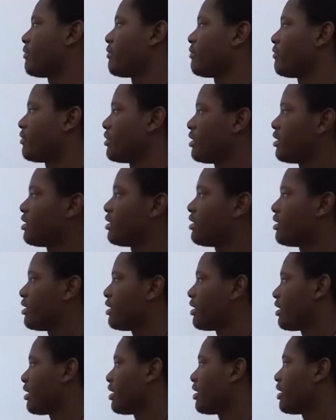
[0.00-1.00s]
you have
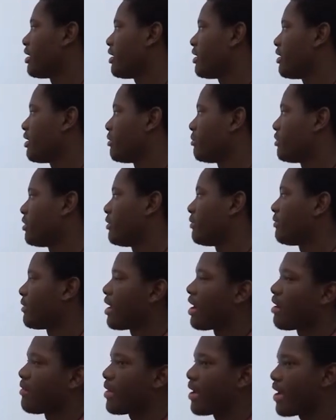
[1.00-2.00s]

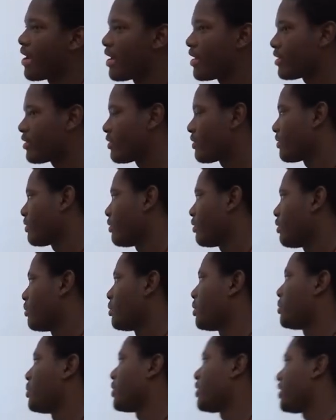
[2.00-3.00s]
MD5
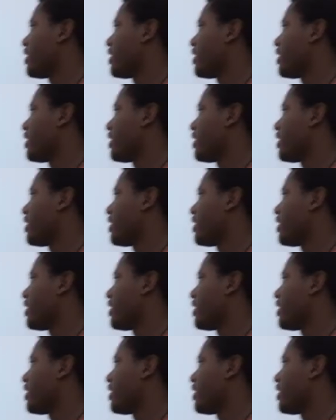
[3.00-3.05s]
hash,